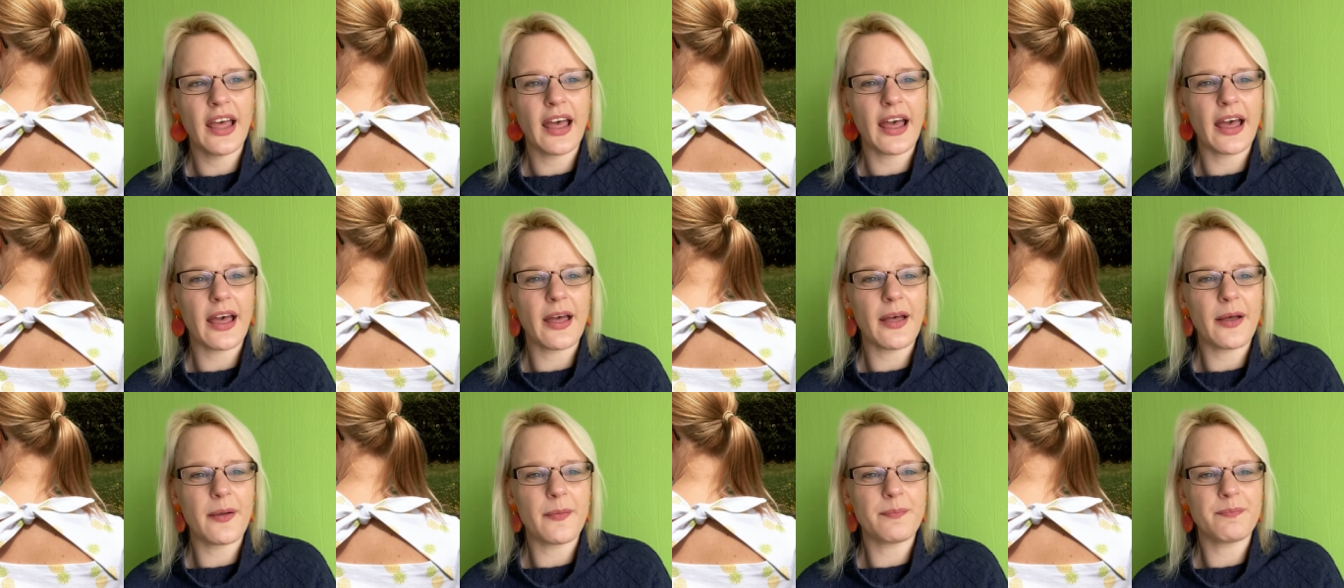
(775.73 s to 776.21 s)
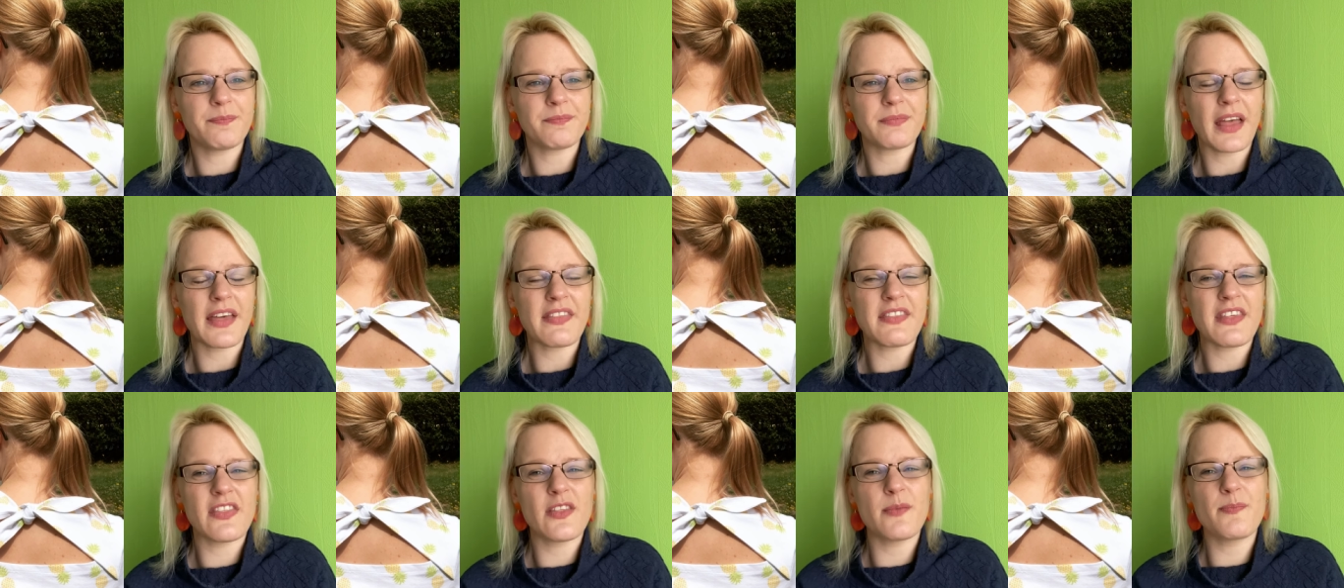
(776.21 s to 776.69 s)
Um,
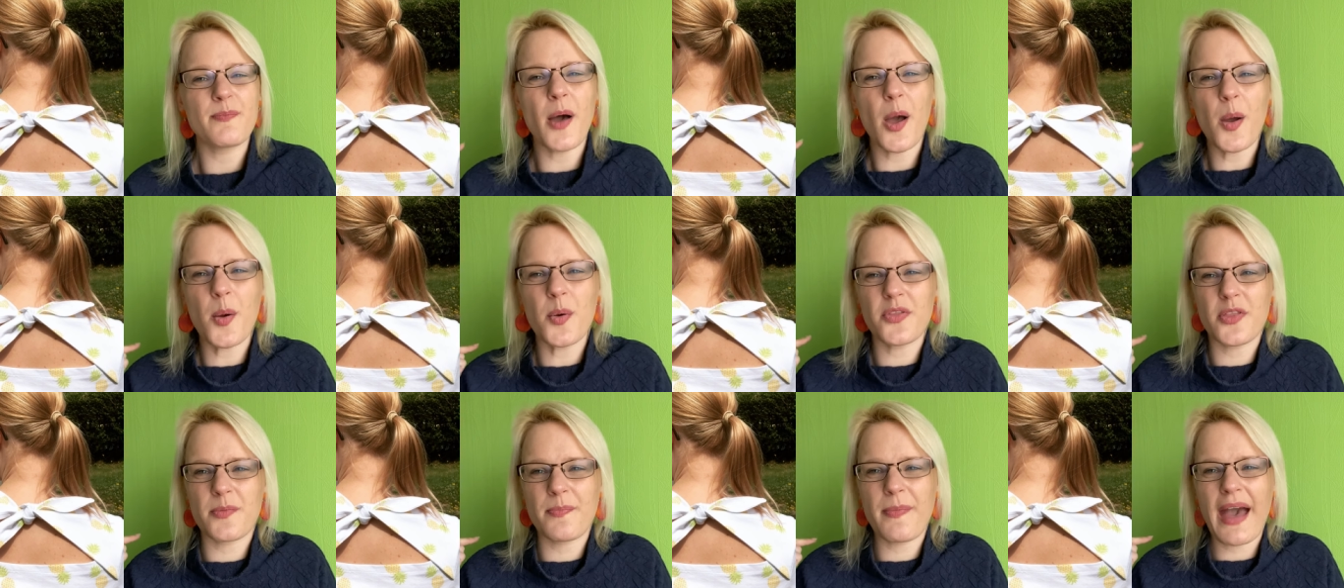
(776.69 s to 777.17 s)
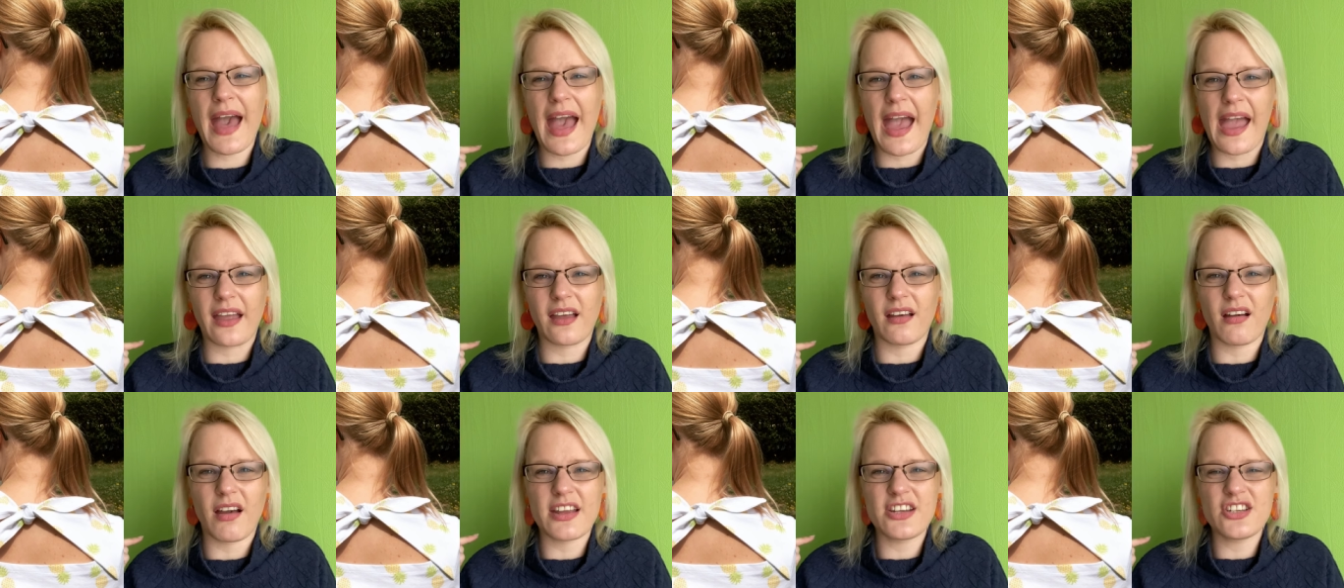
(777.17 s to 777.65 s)
and then the bow at the
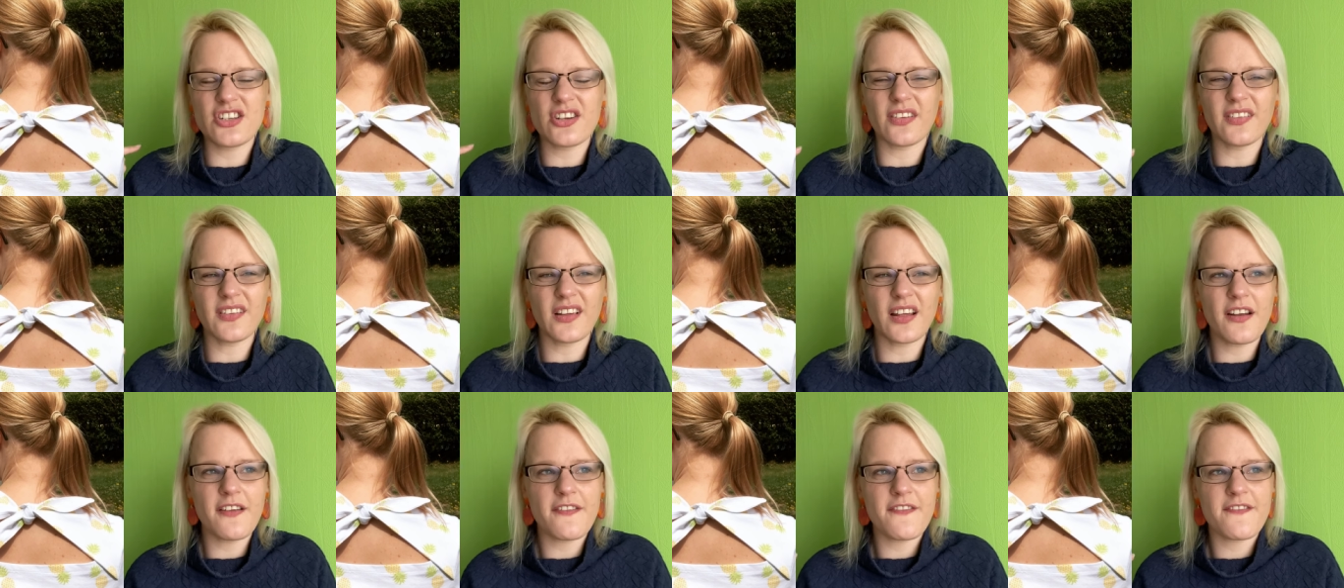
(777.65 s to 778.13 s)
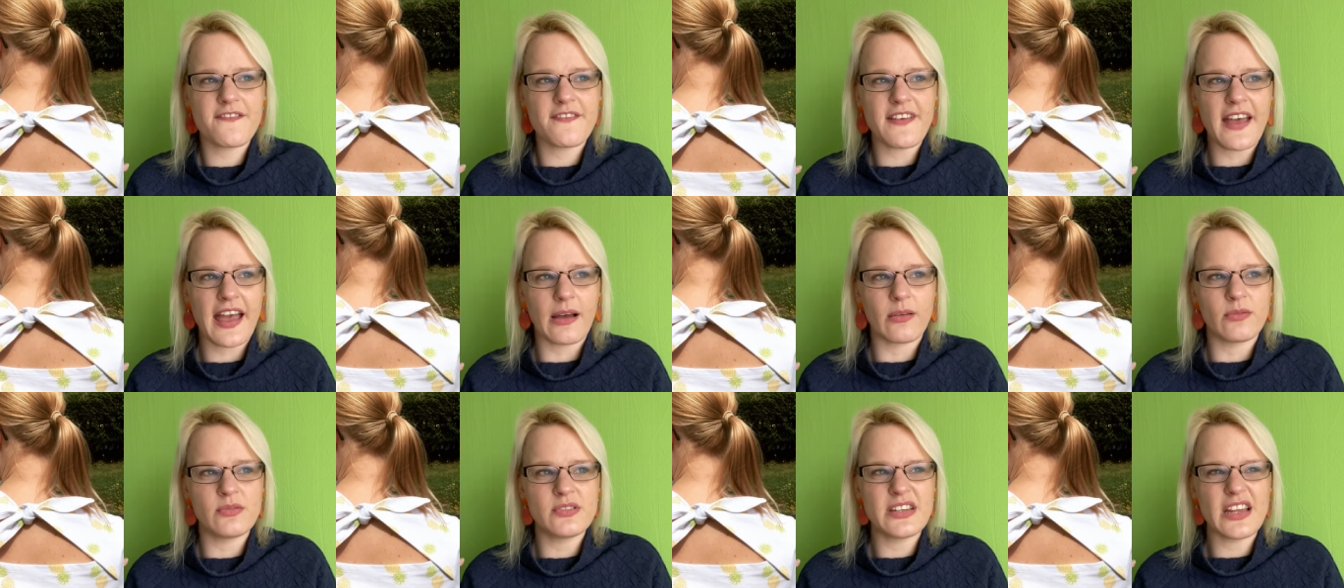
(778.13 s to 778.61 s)
back, I just kind of
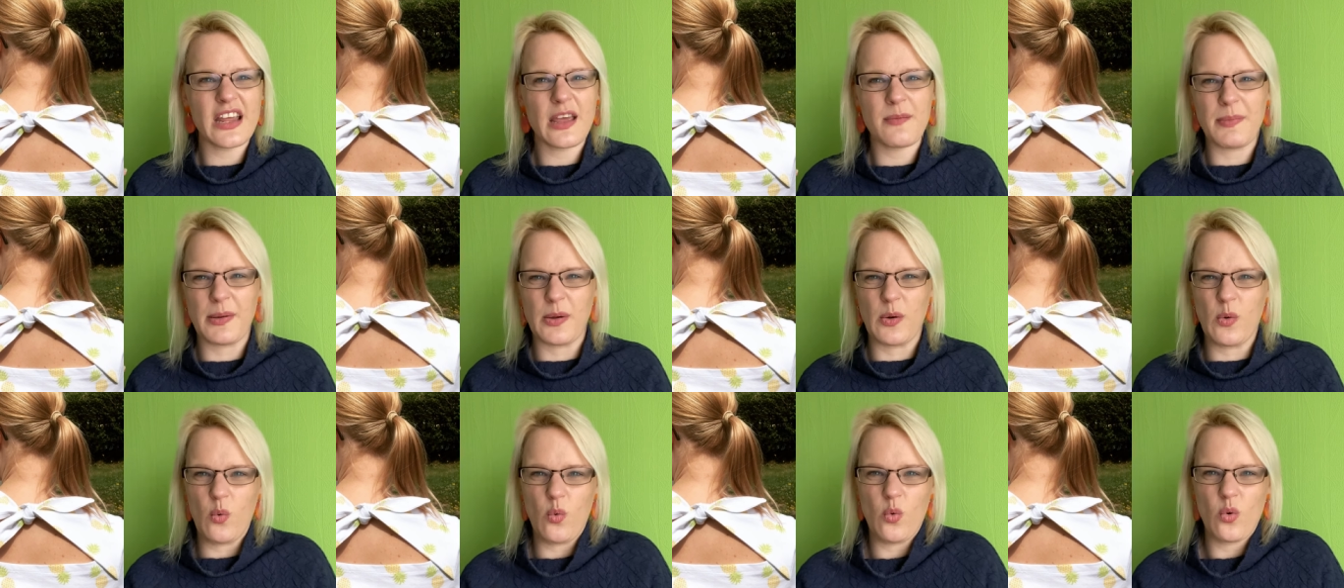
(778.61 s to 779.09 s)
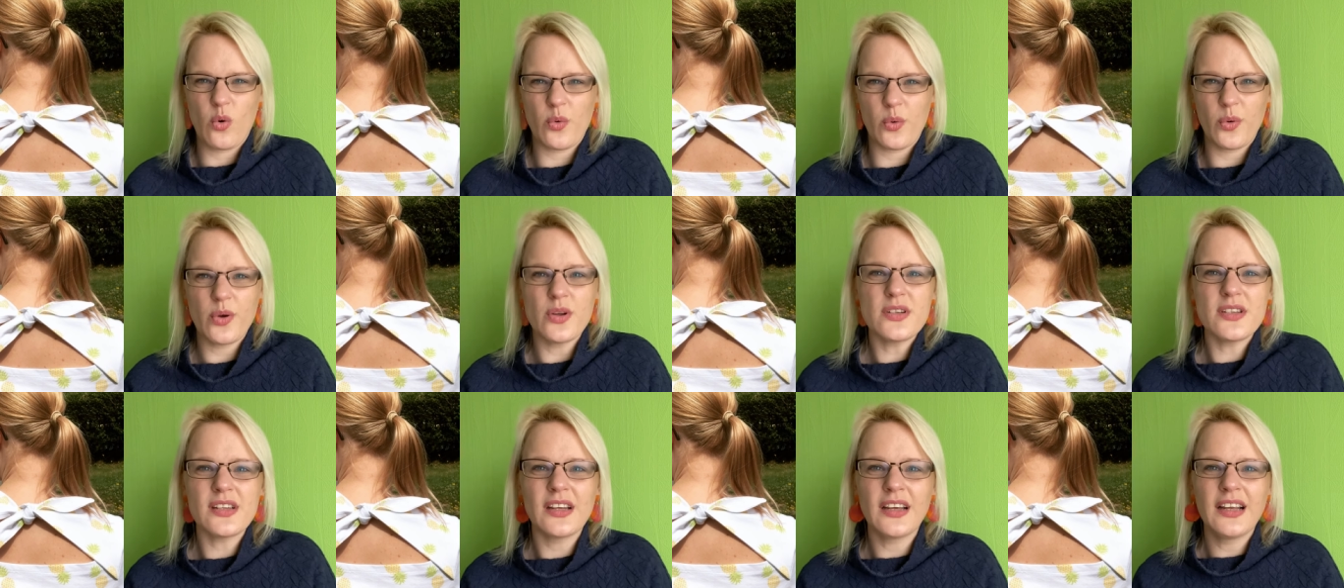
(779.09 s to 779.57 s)
found it a bit
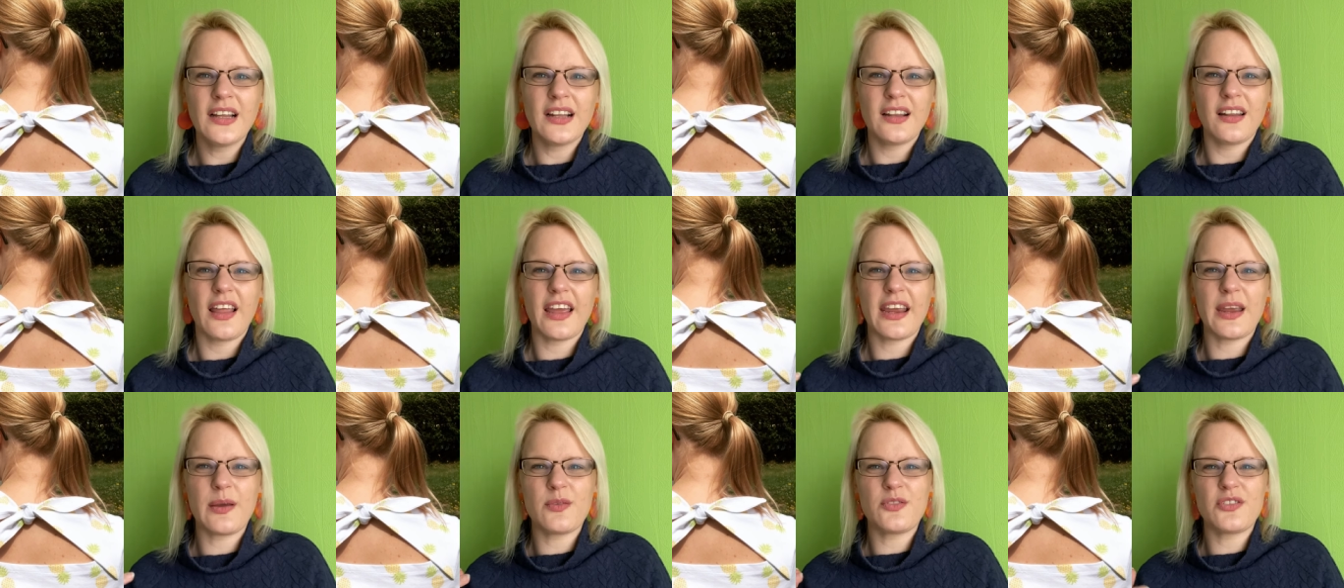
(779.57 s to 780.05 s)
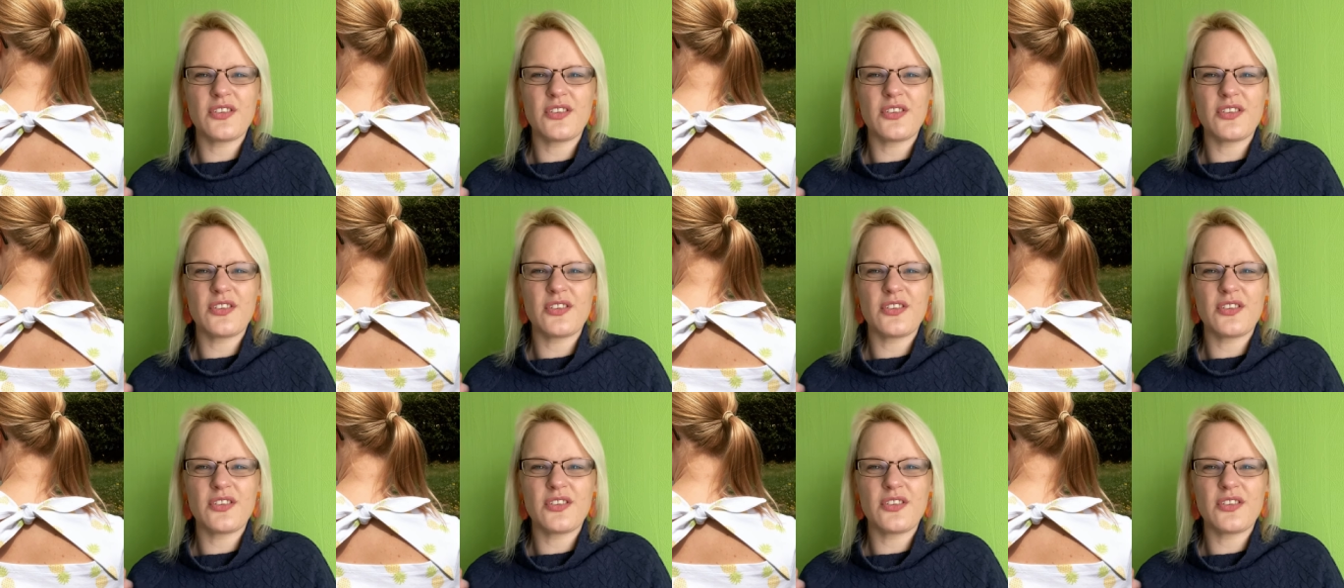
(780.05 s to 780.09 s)
awkward, like it was